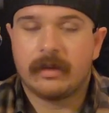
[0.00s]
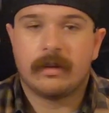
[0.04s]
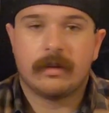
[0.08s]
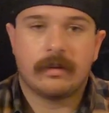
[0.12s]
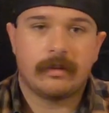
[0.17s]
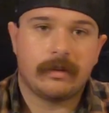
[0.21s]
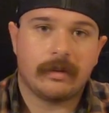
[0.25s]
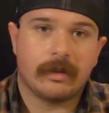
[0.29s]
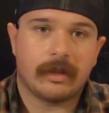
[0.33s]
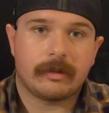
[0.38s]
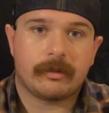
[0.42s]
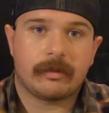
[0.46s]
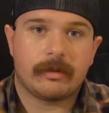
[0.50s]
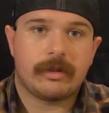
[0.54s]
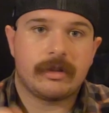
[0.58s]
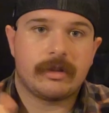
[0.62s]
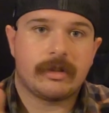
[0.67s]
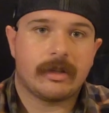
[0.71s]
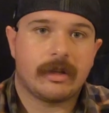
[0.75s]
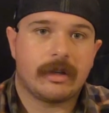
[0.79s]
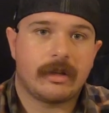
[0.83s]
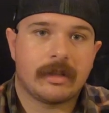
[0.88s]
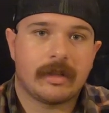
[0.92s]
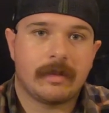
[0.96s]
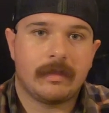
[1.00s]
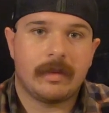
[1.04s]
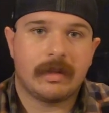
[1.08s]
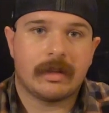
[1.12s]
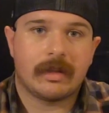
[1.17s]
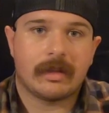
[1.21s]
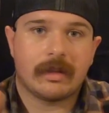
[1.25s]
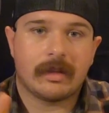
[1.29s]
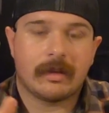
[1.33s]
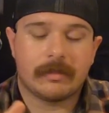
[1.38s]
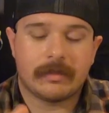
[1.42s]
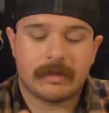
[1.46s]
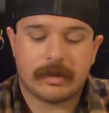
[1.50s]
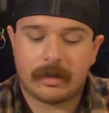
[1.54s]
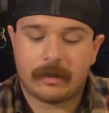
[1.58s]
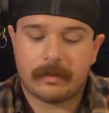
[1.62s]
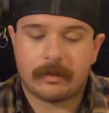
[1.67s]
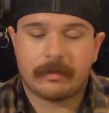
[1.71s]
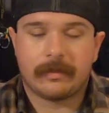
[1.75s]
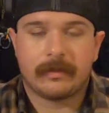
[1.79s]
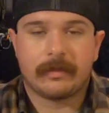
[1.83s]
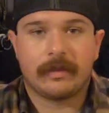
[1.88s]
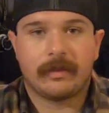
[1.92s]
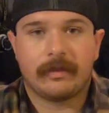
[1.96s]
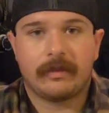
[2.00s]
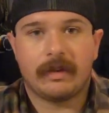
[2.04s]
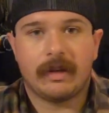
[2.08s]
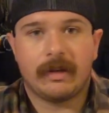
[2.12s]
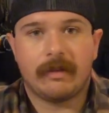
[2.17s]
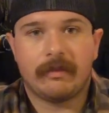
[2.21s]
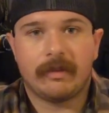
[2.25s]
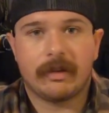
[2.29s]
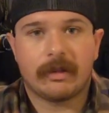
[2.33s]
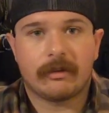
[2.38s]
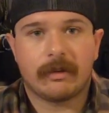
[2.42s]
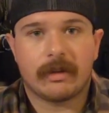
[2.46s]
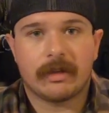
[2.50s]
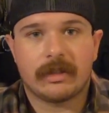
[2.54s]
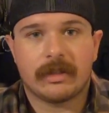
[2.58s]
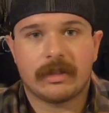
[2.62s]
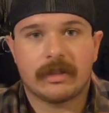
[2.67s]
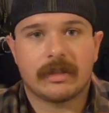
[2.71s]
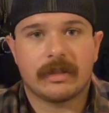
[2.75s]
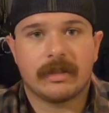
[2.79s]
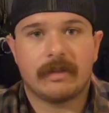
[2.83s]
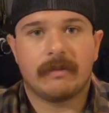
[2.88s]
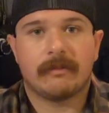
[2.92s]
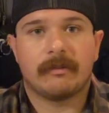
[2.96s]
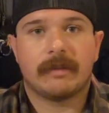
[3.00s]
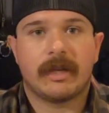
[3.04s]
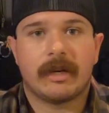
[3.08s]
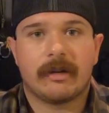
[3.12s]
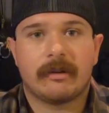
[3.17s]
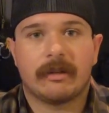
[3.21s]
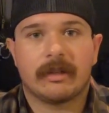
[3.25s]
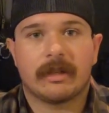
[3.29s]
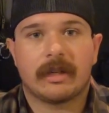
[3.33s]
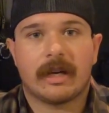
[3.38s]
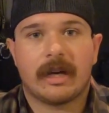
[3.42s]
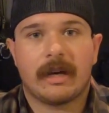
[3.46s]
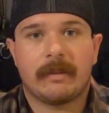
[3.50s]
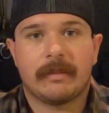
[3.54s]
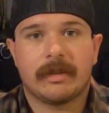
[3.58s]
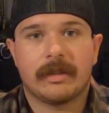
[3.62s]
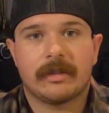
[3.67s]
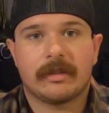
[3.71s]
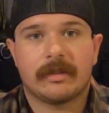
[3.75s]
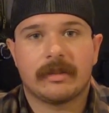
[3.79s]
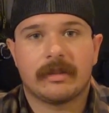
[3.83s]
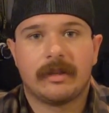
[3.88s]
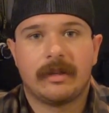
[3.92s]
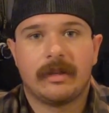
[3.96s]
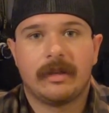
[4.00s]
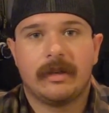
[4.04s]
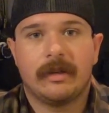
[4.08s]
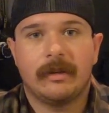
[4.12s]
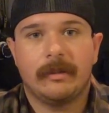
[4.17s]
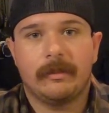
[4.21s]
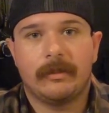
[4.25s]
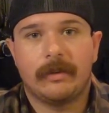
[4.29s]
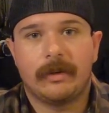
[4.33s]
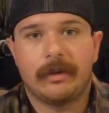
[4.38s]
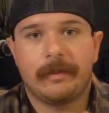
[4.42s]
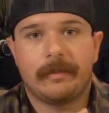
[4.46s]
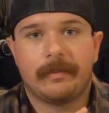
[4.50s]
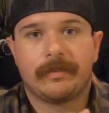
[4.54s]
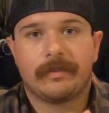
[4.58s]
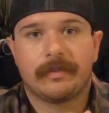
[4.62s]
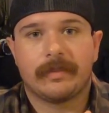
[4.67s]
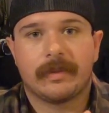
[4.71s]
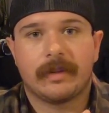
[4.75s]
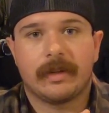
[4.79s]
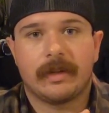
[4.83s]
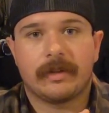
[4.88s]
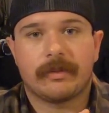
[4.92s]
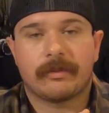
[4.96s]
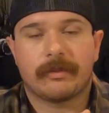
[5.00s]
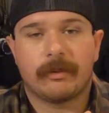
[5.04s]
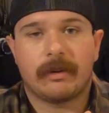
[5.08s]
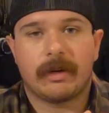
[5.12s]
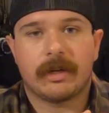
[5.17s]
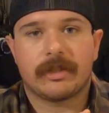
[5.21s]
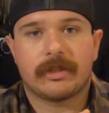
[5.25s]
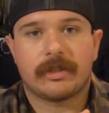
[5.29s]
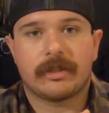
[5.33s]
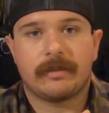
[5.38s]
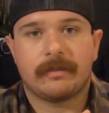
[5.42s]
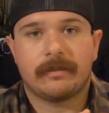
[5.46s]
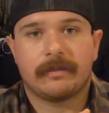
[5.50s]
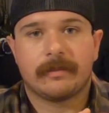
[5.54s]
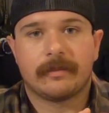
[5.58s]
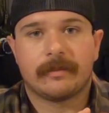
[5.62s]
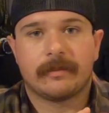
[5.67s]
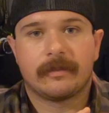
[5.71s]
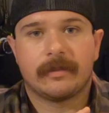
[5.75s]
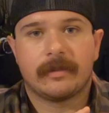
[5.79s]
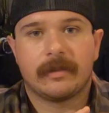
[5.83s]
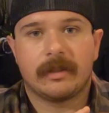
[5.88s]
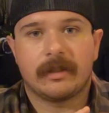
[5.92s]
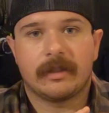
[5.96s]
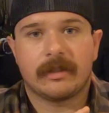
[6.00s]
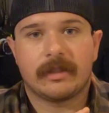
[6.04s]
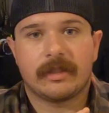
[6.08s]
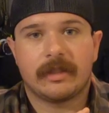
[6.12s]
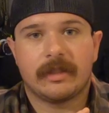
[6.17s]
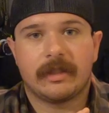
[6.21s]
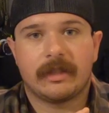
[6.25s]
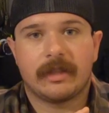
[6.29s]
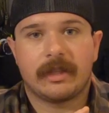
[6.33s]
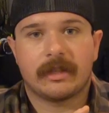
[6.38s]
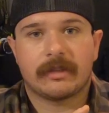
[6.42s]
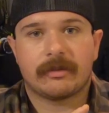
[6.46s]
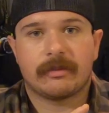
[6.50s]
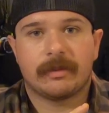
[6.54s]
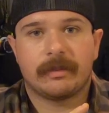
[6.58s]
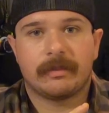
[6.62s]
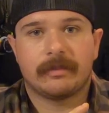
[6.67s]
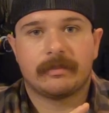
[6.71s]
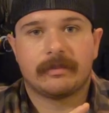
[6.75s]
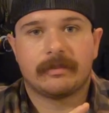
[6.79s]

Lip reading: If you liked what you saw, give me a thumbs up. If you have any questions, leave them down in the comments. But thanks for watching, and I'll see you in the next one.